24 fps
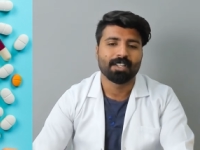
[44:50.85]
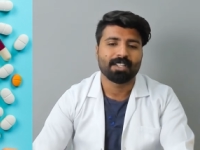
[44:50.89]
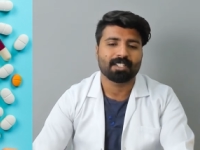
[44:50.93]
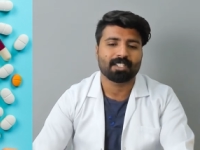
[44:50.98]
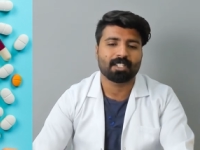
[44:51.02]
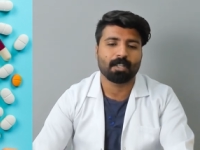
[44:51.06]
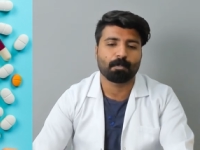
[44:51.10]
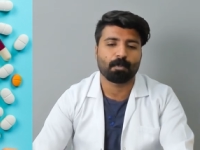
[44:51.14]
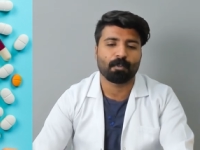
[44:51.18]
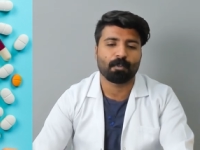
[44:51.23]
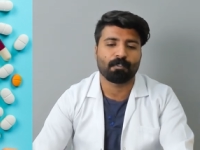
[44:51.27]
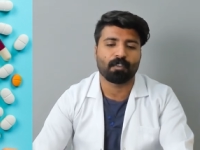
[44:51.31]

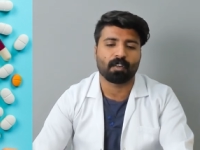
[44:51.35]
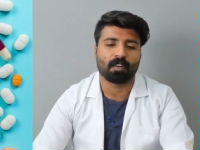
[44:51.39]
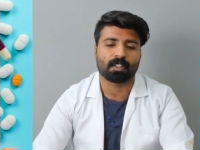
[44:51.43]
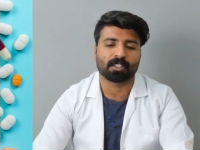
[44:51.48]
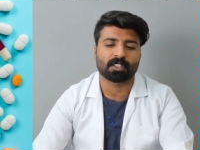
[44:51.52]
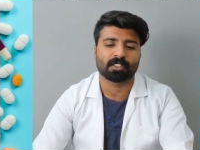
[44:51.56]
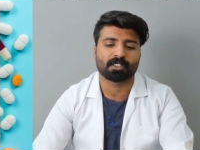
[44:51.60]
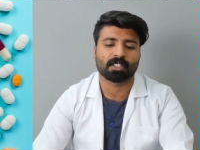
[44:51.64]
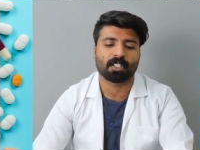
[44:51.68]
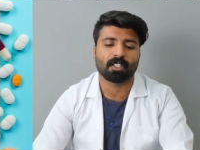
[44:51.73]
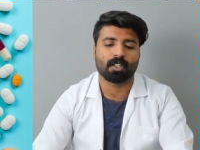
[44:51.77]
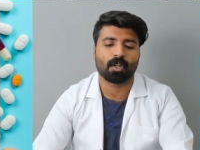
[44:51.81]

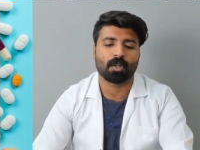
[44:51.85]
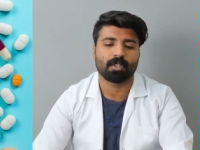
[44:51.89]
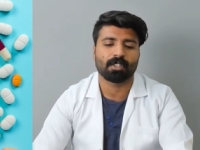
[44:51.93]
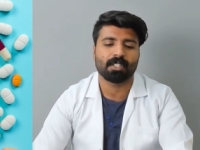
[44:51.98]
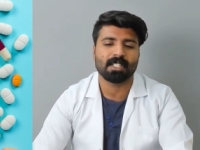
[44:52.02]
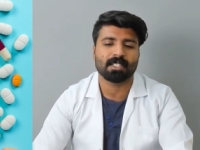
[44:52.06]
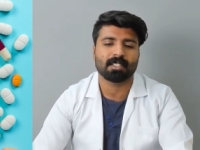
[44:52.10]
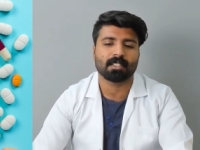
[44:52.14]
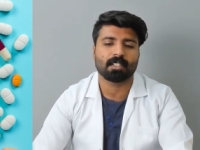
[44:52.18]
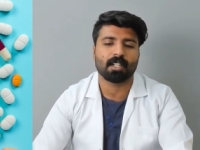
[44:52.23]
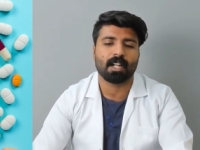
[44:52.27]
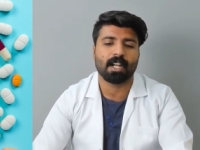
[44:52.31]
ciprofloxacin now
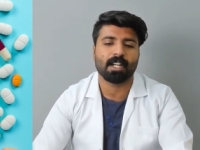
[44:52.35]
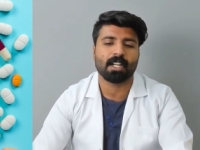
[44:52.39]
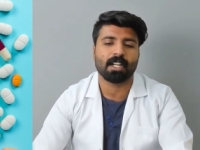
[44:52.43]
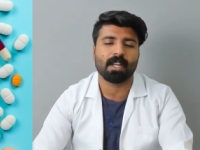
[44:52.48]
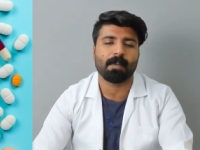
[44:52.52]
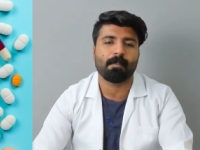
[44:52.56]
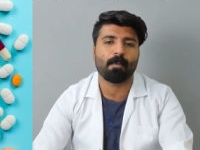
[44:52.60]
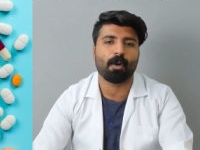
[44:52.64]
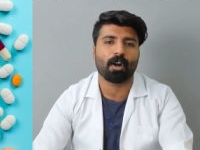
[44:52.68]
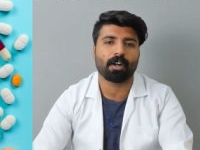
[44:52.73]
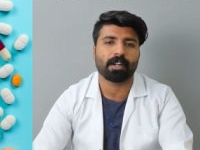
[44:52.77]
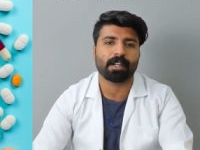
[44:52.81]
these are the
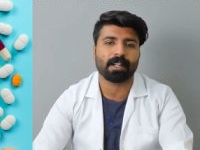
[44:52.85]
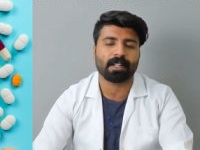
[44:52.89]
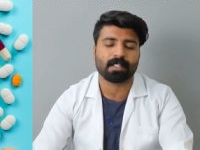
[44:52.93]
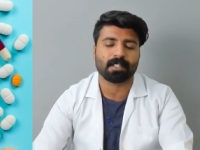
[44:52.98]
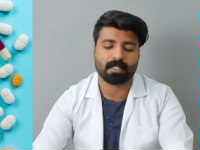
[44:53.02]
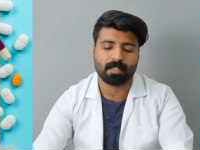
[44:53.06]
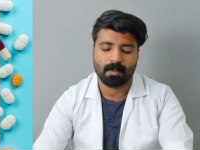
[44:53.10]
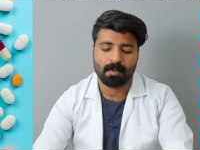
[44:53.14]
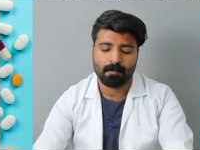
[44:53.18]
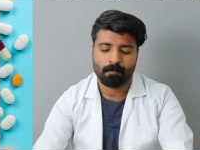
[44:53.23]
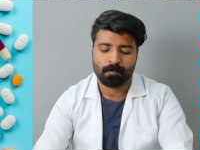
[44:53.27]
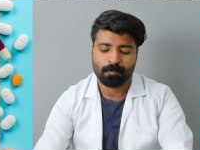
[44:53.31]

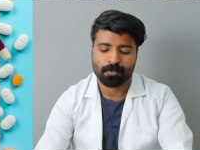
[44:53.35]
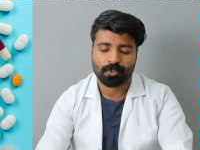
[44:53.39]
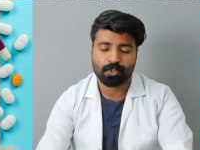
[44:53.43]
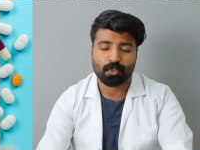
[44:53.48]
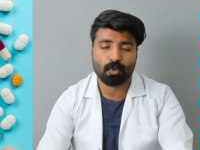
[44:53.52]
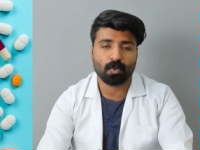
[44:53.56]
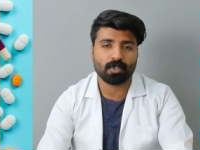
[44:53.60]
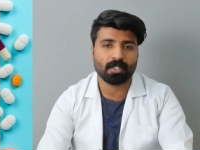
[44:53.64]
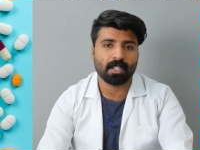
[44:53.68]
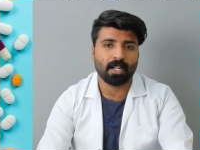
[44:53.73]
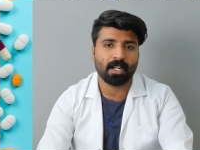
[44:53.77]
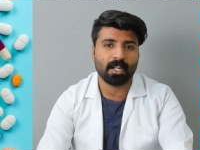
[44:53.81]
antibiotics
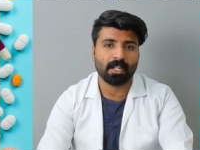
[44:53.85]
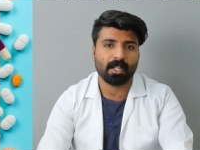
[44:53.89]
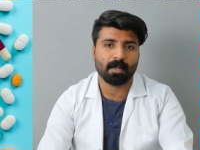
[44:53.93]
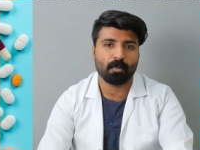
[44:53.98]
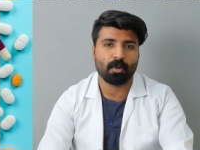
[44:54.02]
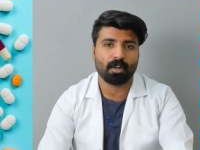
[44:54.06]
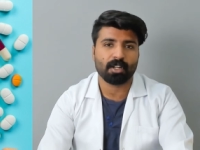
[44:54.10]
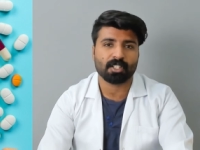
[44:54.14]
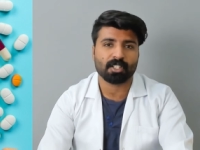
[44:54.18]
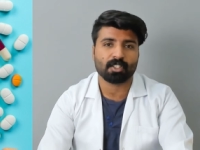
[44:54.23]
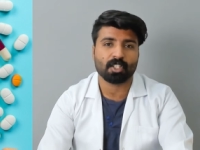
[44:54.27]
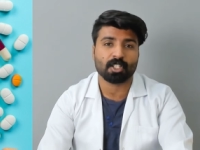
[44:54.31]
chosen
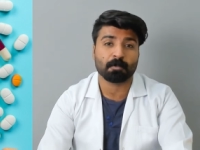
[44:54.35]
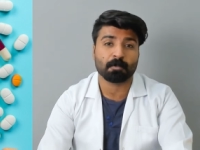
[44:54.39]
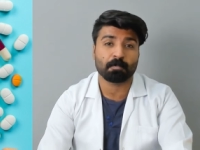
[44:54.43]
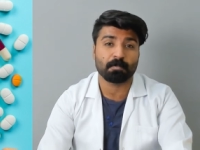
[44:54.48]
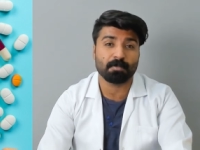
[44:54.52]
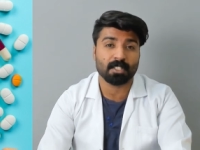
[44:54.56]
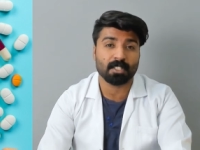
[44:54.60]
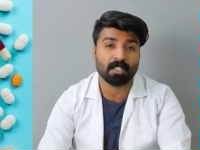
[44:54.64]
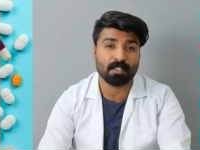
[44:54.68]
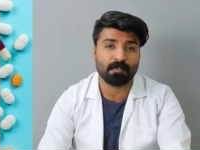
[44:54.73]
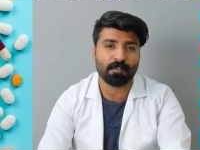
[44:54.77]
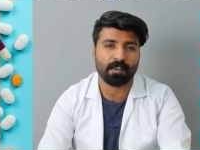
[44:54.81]
antibiotics or
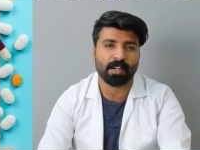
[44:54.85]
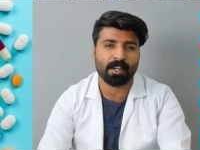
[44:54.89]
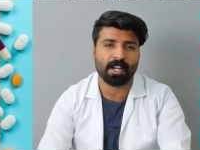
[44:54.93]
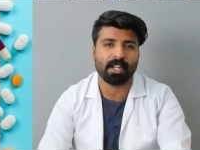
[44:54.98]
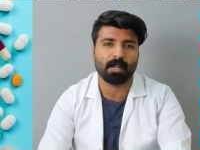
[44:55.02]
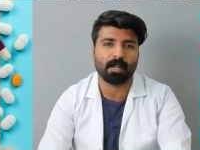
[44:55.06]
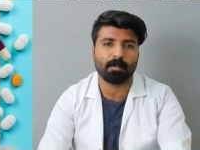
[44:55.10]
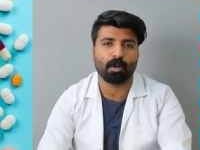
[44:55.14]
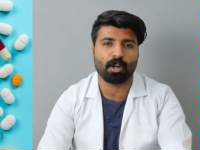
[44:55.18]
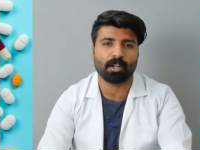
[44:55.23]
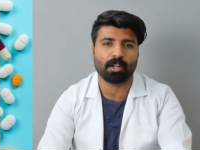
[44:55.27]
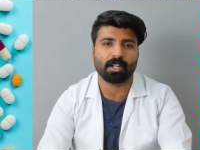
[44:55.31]
specific
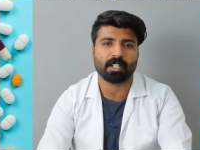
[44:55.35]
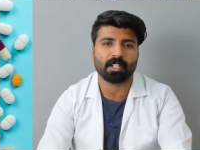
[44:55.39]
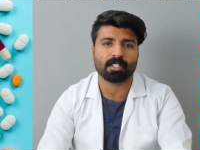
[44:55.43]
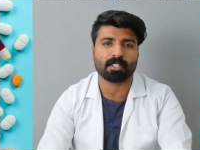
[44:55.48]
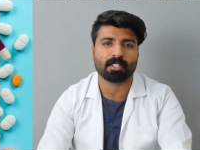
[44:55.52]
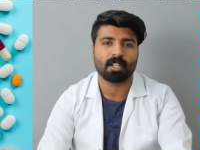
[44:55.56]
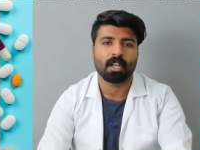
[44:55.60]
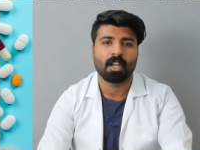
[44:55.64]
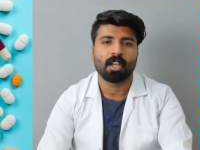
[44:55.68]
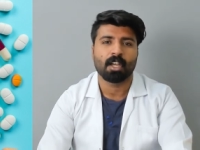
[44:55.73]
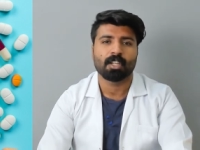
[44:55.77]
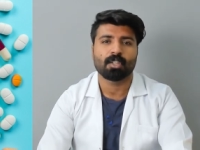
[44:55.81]
antibiotics
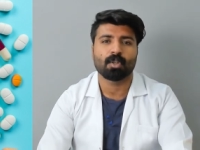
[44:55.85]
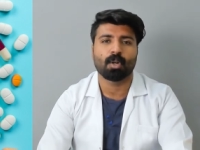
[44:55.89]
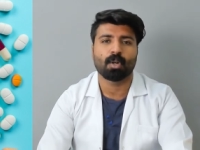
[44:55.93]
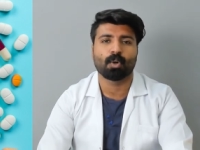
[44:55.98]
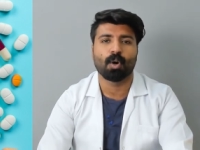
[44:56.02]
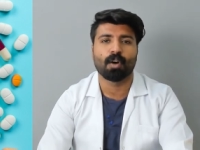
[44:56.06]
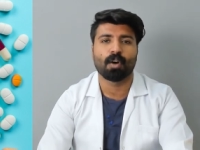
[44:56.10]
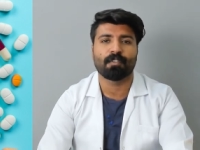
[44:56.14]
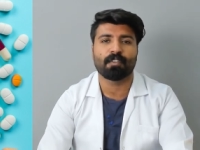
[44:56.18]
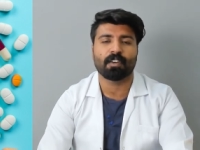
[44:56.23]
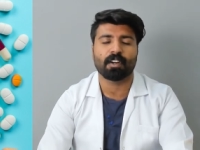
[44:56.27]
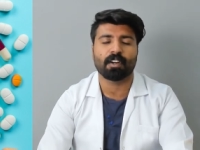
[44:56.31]
you'll
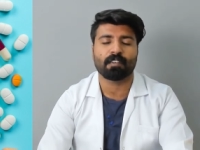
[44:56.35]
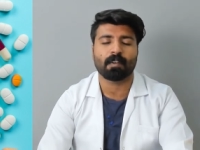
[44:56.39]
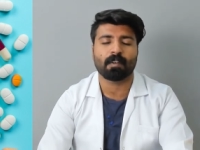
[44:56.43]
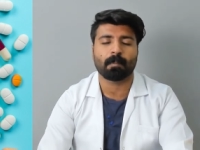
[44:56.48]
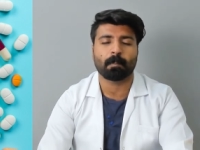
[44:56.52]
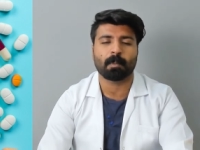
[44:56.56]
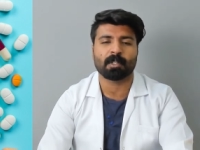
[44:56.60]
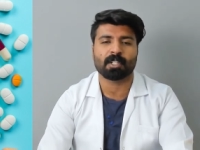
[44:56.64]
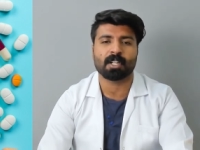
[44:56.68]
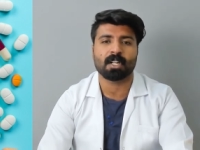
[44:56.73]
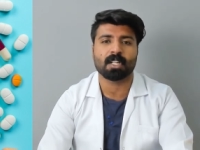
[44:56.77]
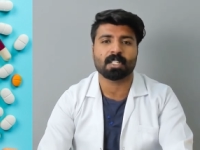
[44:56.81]
go for if a
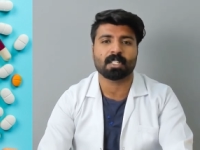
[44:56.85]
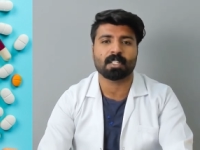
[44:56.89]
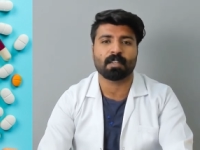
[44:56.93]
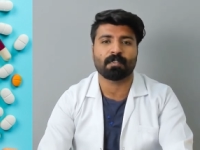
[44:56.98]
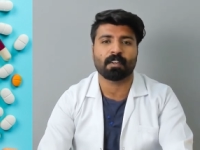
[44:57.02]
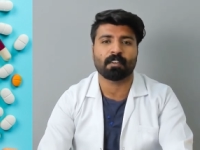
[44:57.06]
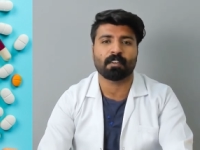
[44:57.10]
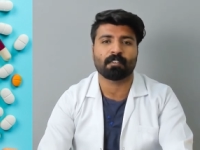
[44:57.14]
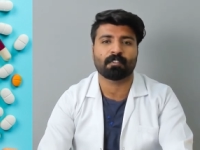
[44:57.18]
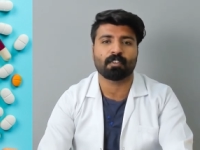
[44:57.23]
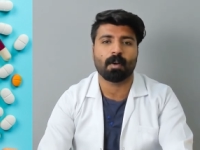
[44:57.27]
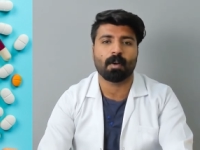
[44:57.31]
patient is
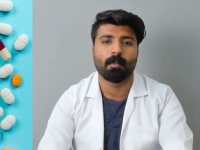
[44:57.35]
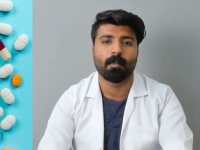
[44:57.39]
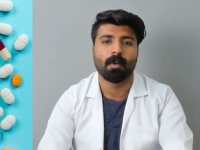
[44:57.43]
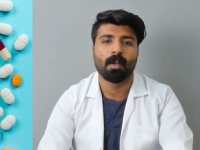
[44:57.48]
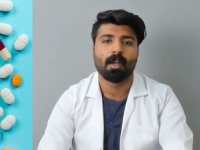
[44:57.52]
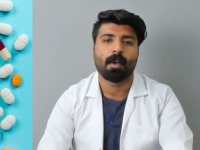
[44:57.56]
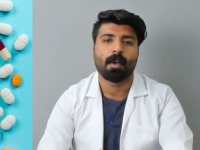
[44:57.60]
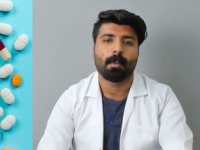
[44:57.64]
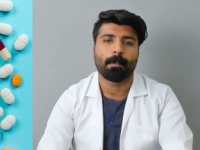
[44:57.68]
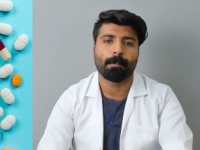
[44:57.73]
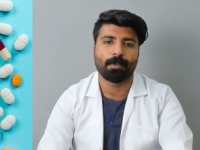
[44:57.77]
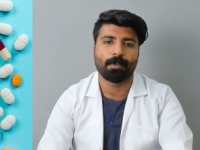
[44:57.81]
suffering from
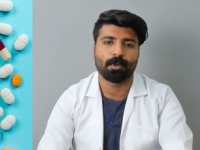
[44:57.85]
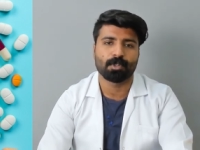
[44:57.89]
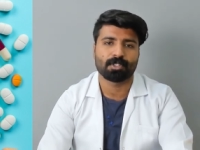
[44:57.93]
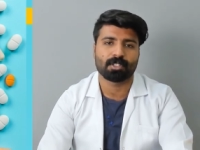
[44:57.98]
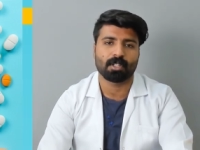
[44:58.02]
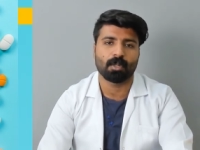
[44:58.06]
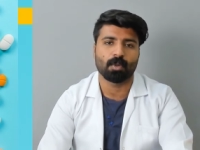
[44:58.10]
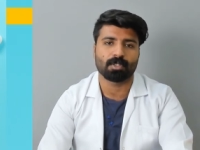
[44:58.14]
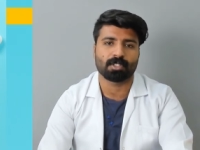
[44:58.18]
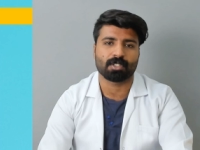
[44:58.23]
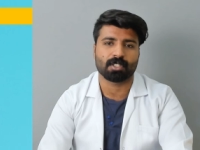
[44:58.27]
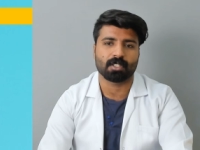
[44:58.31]

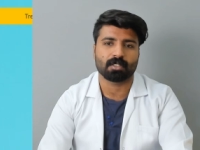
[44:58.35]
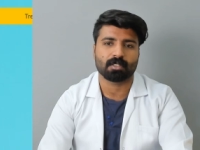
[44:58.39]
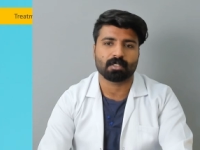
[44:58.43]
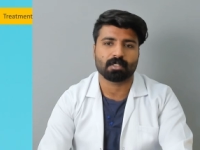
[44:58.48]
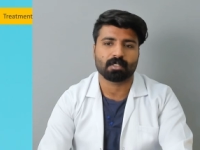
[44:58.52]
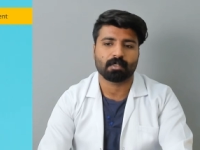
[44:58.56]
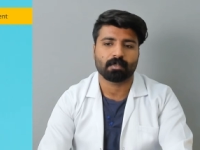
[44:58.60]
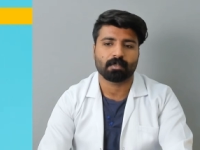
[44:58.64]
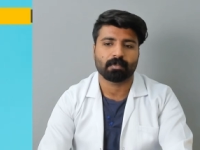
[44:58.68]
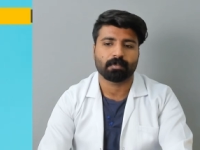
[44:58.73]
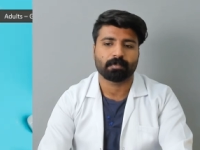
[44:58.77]
brucellosis